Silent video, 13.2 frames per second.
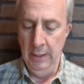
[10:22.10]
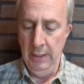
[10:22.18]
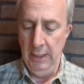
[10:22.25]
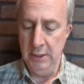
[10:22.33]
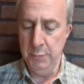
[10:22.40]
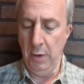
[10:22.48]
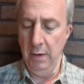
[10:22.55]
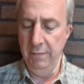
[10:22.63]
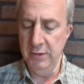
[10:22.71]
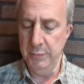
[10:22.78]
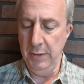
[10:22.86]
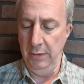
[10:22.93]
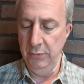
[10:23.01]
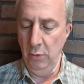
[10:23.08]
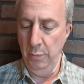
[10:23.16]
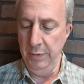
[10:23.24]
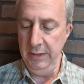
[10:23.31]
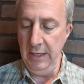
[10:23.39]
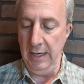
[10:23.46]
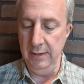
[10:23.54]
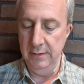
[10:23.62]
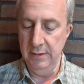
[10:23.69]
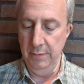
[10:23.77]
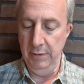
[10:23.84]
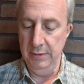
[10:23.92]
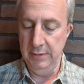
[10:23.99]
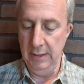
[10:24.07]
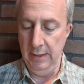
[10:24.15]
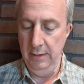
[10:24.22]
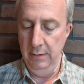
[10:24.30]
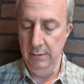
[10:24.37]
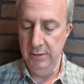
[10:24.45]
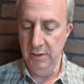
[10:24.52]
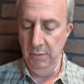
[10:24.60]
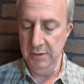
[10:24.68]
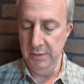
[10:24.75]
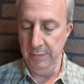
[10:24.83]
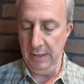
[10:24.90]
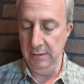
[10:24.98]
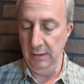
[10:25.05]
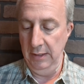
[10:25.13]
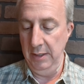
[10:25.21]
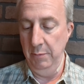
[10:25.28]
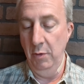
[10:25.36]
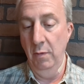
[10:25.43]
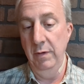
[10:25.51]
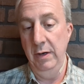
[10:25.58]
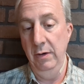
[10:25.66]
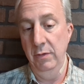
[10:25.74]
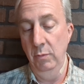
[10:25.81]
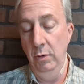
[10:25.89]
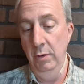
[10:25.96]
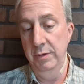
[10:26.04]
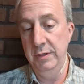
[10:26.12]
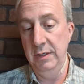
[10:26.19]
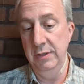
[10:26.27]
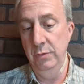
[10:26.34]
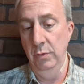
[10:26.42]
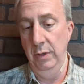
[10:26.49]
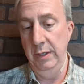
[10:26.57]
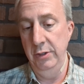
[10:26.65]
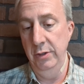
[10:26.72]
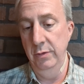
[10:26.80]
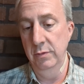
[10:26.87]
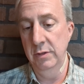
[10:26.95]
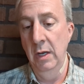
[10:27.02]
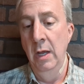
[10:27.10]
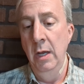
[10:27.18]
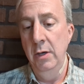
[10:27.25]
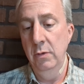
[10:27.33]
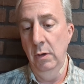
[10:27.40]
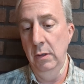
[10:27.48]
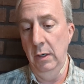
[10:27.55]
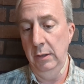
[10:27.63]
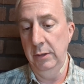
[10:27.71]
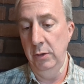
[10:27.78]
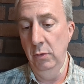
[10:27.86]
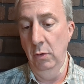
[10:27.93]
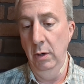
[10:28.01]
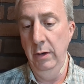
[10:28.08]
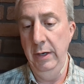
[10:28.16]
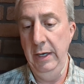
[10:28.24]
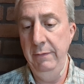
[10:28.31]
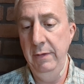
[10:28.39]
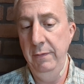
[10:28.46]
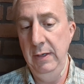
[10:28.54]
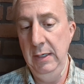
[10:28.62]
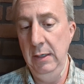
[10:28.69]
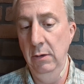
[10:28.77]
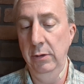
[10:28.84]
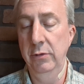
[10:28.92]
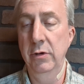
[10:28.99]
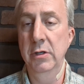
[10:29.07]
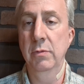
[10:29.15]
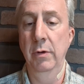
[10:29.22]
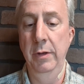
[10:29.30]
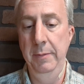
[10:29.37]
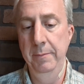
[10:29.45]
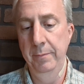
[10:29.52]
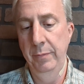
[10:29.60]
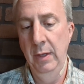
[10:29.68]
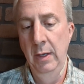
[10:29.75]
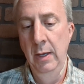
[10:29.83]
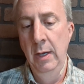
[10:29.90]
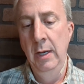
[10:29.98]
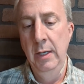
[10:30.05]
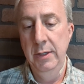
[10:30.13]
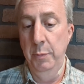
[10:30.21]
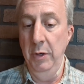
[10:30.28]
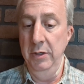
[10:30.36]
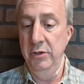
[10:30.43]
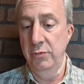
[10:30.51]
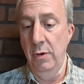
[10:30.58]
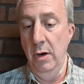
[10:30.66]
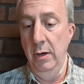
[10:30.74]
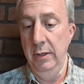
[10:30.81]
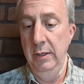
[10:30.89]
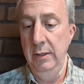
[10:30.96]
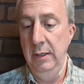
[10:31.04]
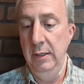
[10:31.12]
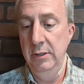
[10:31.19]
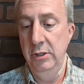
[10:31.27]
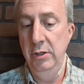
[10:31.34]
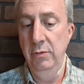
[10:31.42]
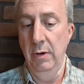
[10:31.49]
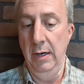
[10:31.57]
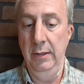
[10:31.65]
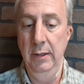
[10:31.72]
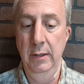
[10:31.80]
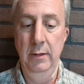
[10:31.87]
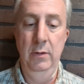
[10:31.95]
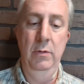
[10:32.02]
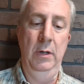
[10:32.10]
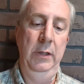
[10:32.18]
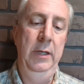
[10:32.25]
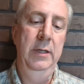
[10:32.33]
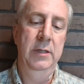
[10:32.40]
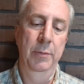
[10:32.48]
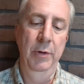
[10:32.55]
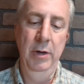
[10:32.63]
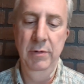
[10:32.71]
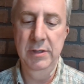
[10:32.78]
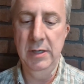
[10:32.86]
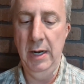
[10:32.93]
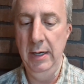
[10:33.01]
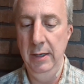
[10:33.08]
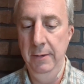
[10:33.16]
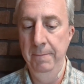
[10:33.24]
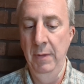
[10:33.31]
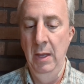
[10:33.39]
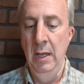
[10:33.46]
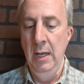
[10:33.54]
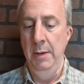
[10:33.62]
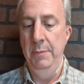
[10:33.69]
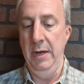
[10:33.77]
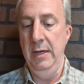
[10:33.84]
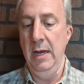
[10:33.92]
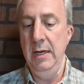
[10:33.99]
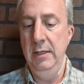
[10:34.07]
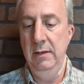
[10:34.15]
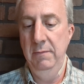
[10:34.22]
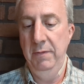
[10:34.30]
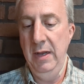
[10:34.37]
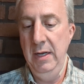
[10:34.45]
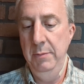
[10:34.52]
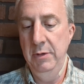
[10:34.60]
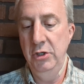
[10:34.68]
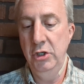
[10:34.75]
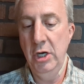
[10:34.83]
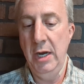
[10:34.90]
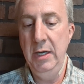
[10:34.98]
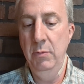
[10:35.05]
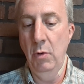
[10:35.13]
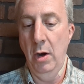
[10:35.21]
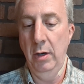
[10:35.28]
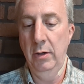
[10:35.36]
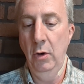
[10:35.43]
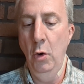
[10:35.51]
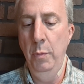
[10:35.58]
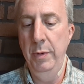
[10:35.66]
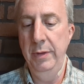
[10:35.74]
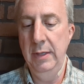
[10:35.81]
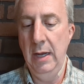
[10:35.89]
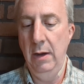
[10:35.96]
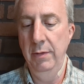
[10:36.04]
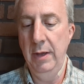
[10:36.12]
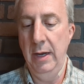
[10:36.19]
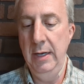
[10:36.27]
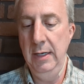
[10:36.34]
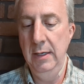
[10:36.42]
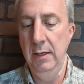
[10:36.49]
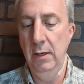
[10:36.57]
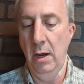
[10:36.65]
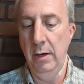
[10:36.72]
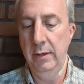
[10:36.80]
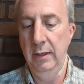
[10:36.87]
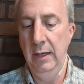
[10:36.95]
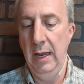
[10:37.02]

It's part of the spell to open the gate, Cimorene said. She wasn't about to let him overhear the words Kazul had used to unlock the door, even if he did look trustworthy. The prince shrugged and did as she directed. Quickly, Cimorene recited, By night in flame and shining rock, open thou thy hidden lock.